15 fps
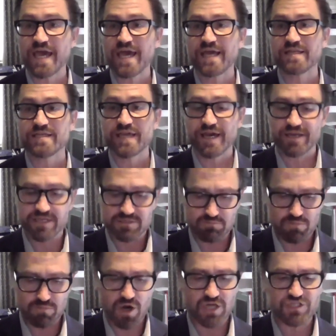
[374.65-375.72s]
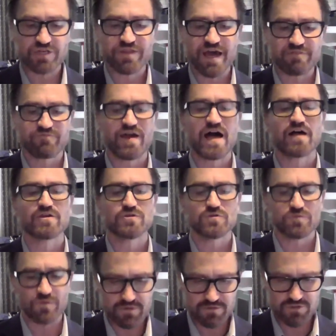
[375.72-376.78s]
and get as much of that value